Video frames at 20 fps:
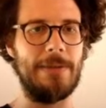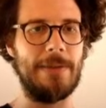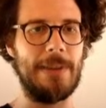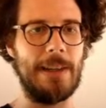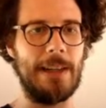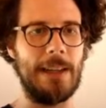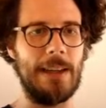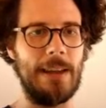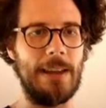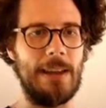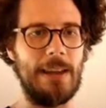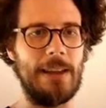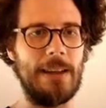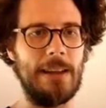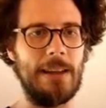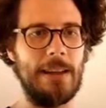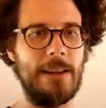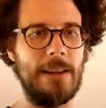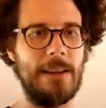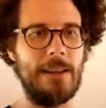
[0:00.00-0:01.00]
file
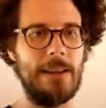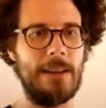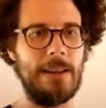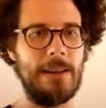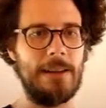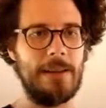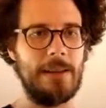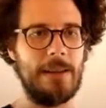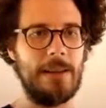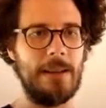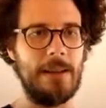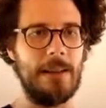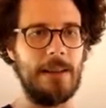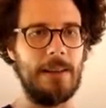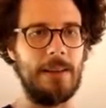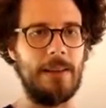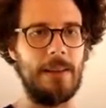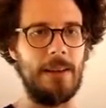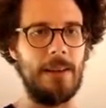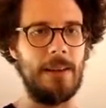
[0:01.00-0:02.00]
then.
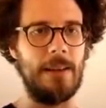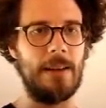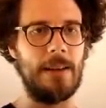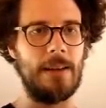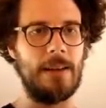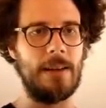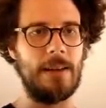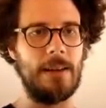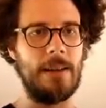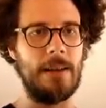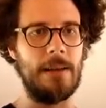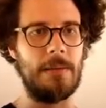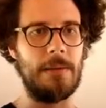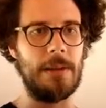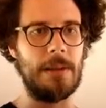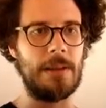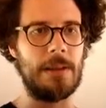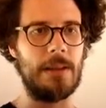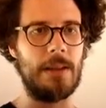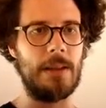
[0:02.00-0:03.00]
Let's see. I'm
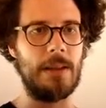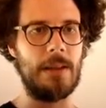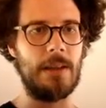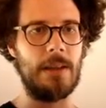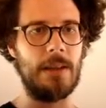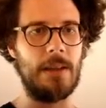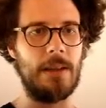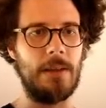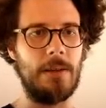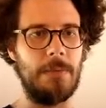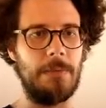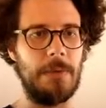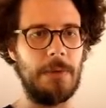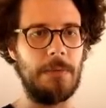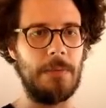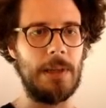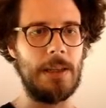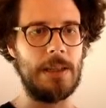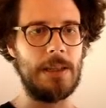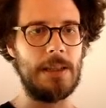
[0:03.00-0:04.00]
just gonna copy
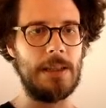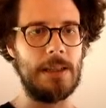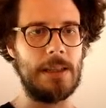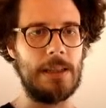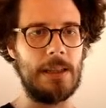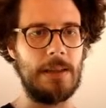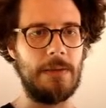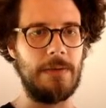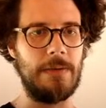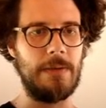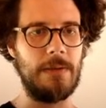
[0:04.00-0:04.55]
paste this stuff.